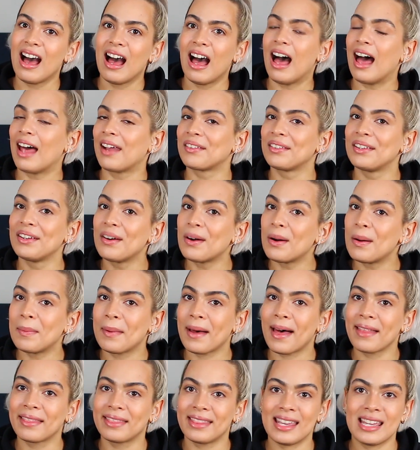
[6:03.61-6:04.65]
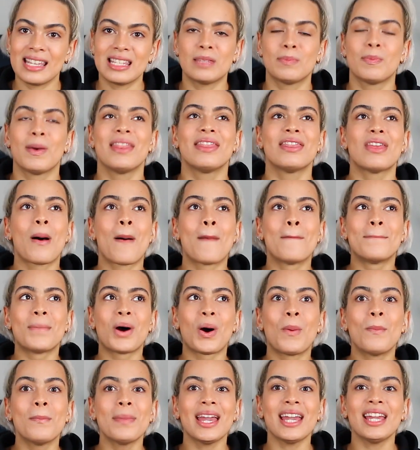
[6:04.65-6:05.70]
I don't know about this. But the
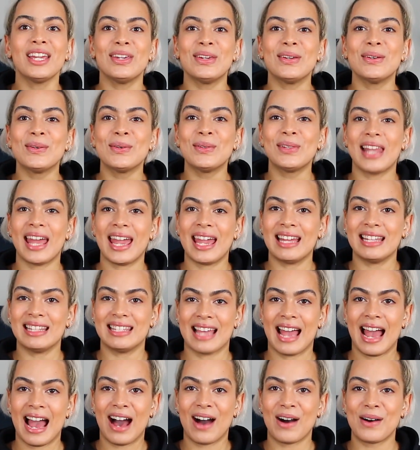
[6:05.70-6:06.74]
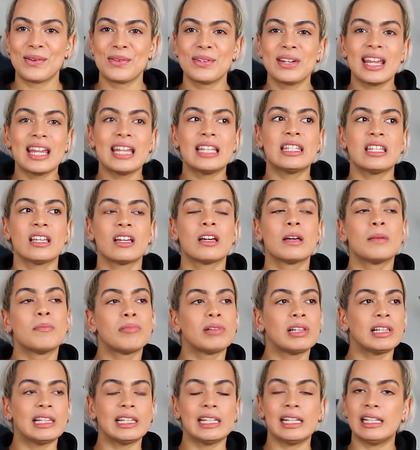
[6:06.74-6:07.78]
moment you lay down, it's a
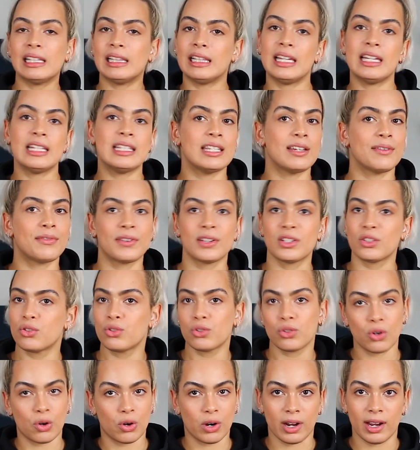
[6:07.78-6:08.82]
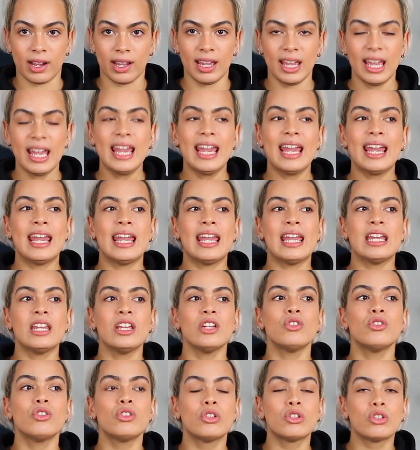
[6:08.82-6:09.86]
completely different story. It
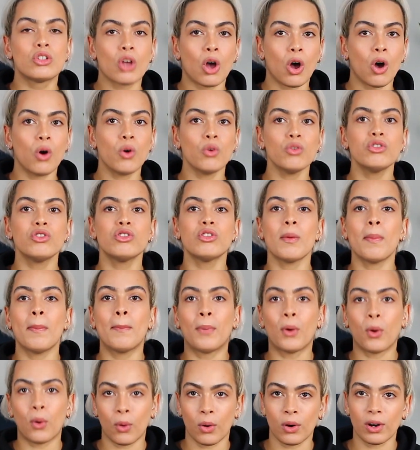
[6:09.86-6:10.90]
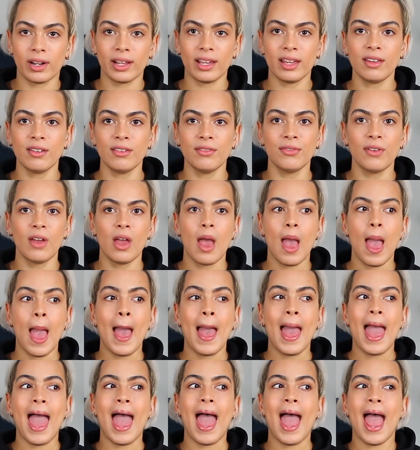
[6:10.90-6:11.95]
is so supportive
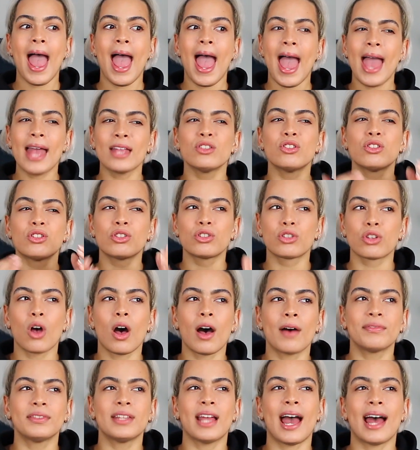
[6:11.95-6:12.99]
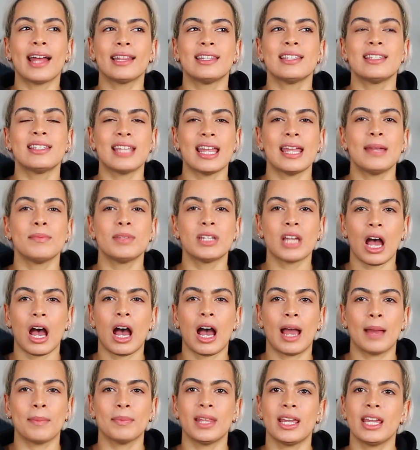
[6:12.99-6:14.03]
and soft at the same
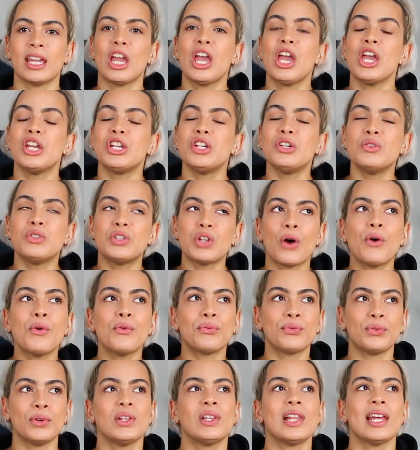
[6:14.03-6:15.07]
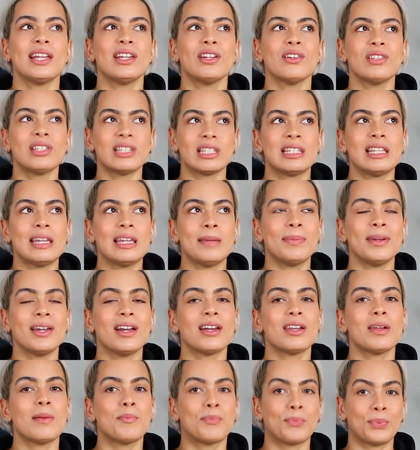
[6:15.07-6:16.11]
time. Like, you don't feel like you're sleeping
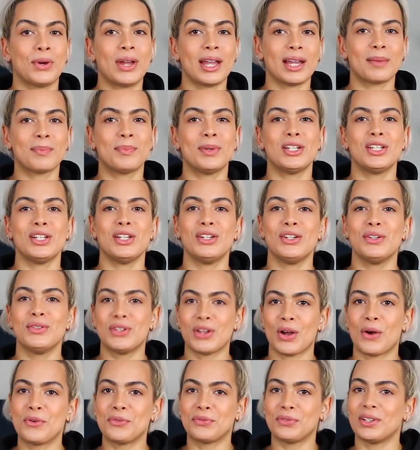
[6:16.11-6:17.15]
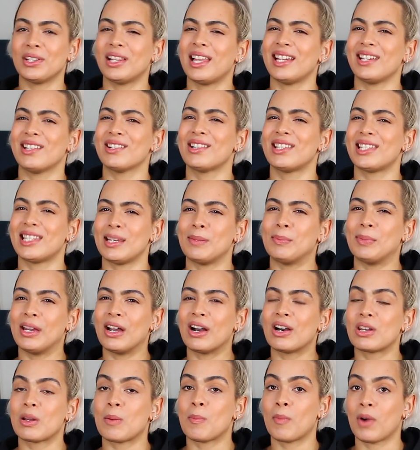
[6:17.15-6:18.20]
on a brick, but you don't feel like you're sleeping
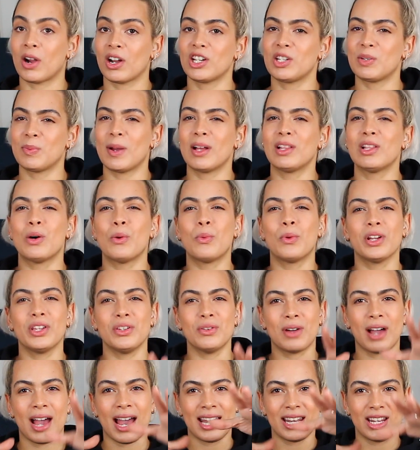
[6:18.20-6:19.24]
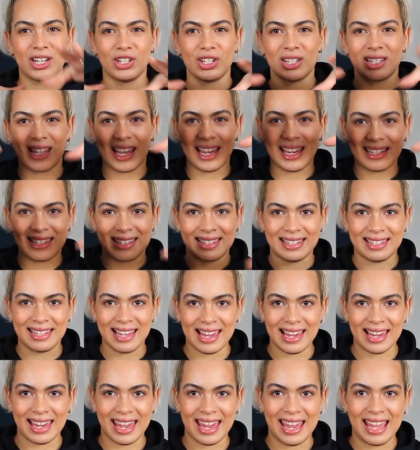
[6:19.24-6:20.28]
on a marshmallow where you kind of just like
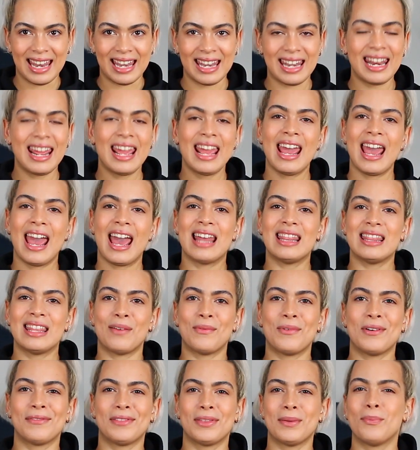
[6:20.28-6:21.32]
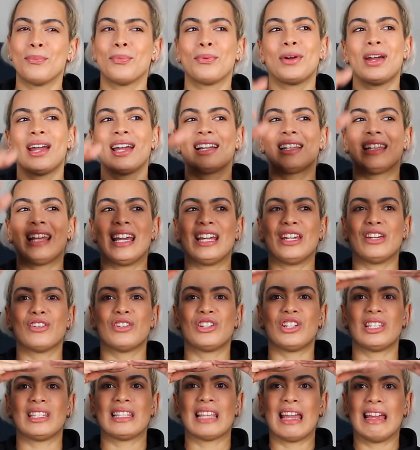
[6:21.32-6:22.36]
sink in, and then with the brick, like you're
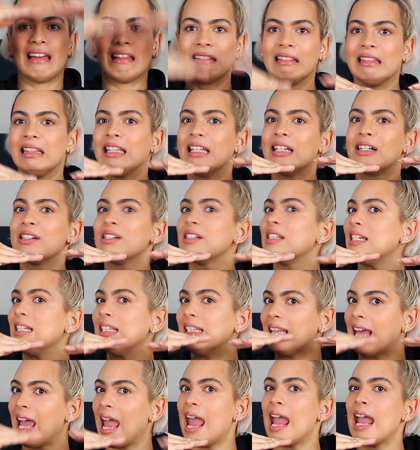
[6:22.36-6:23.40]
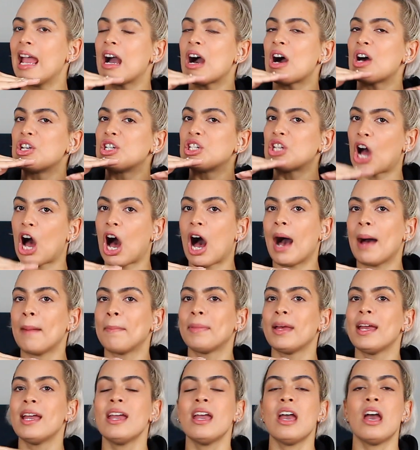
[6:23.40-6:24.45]
just like literally laying on
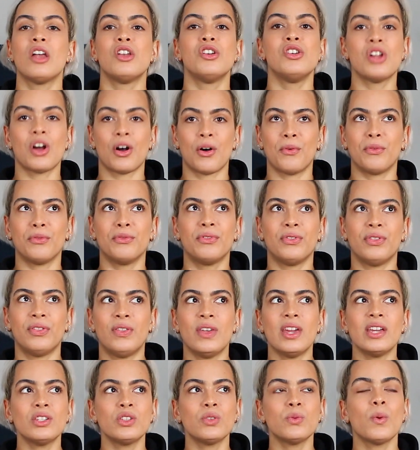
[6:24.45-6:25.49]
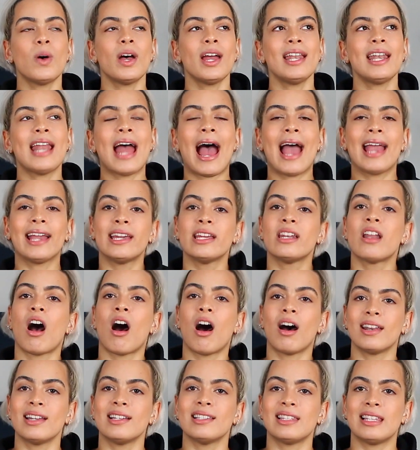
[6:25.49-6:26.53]
top. No, this one, I can
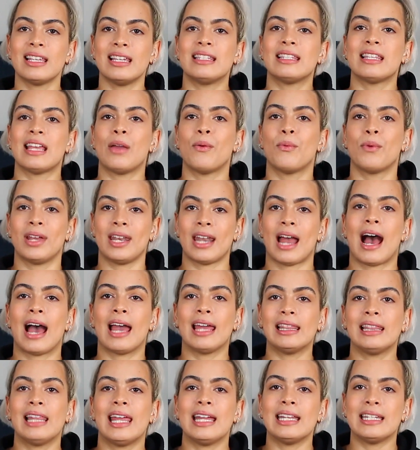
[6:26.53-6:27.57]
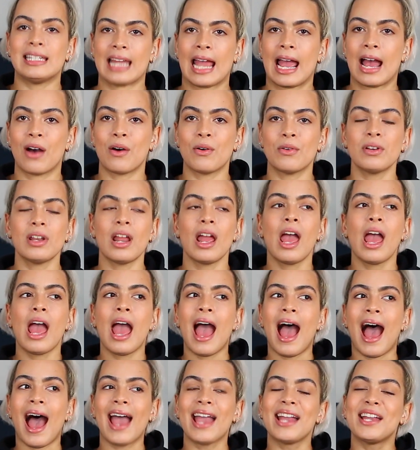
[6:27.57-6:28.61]
honestly say when I lay down,
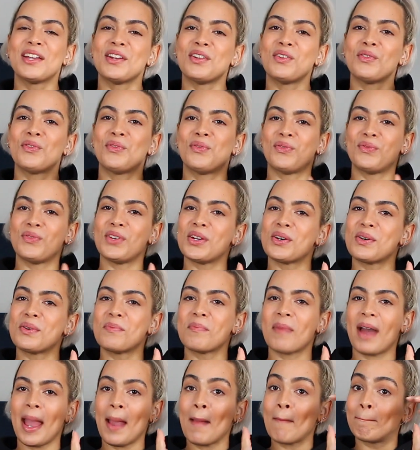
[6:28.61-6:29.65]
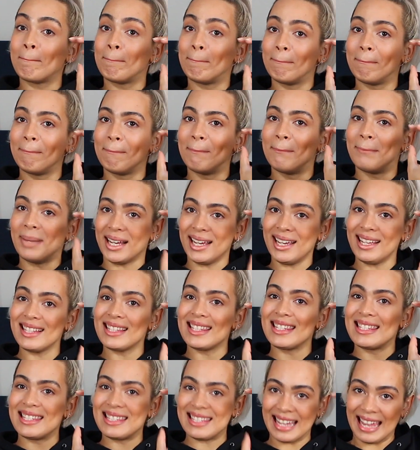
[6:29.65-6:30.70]
I can feel my butt
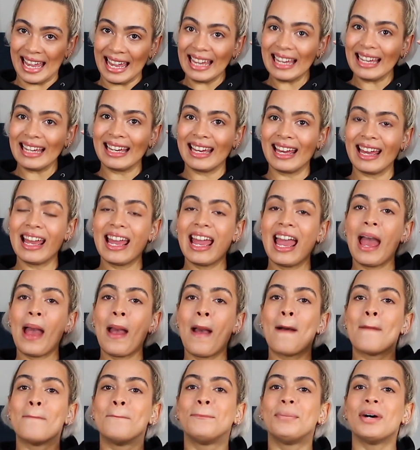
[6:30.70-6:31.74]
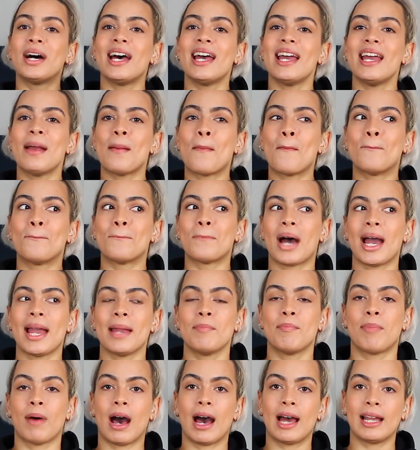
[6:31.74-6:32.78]
sink, but my
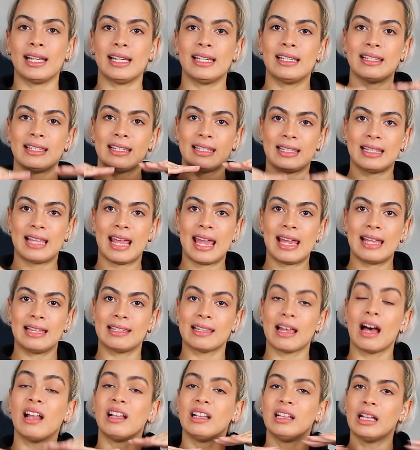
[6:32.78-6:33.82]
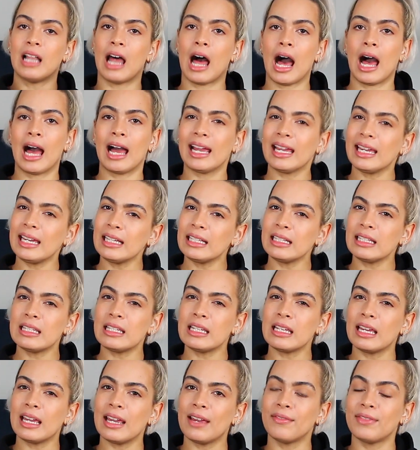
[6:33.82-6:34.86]
body stays
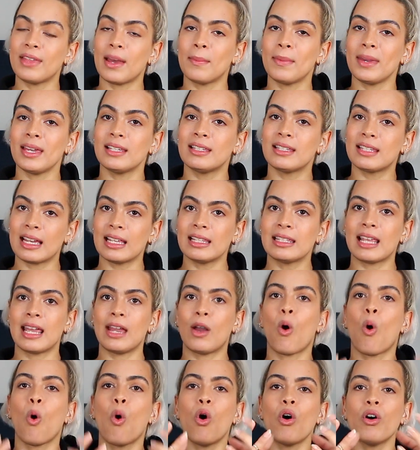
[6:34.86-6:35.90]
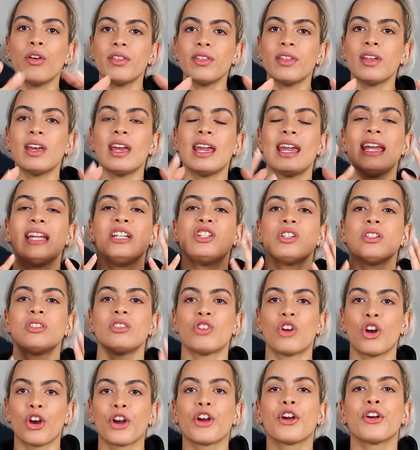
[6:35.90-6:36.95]
aligned, if that makes sense. Like, it just
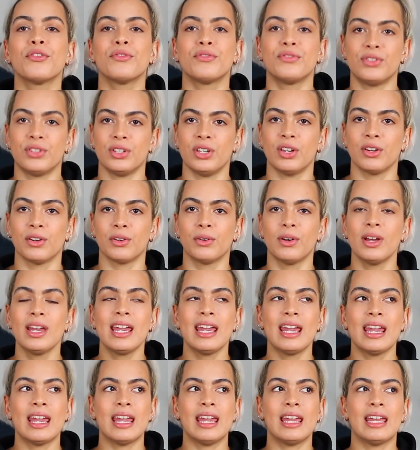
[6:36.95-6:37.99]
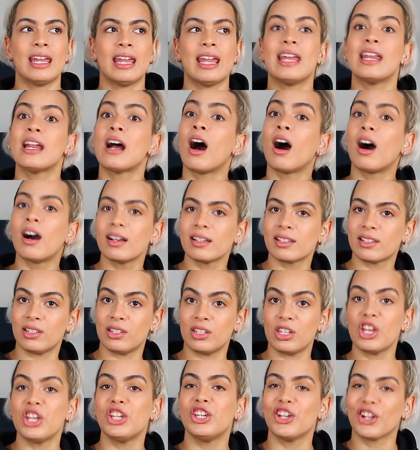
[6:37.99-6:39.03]
curves you. It
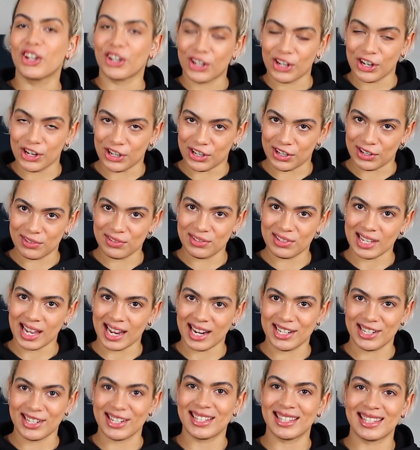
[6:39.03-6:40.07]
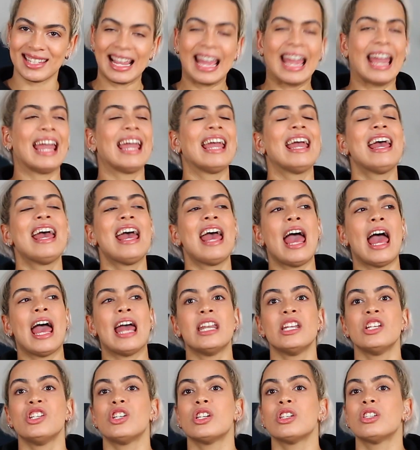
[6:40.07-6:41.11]
hugs your curves, I should say.
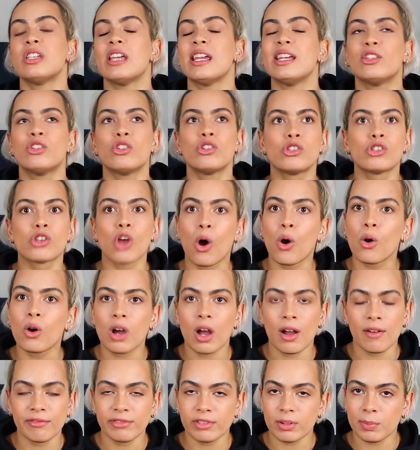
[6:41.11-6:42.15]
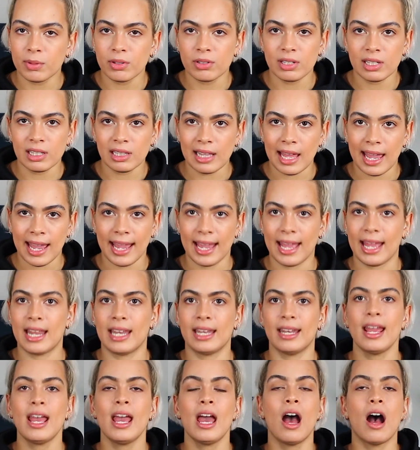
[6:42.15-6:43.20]
And it's so comfortable to lay
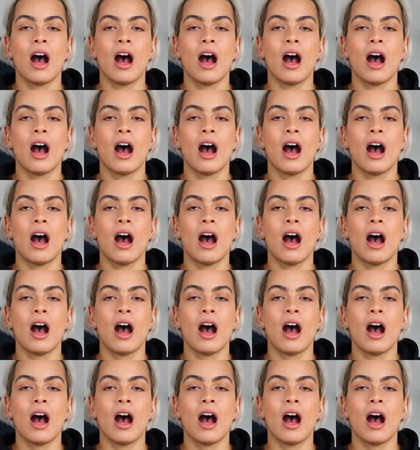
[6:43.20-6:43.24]
in.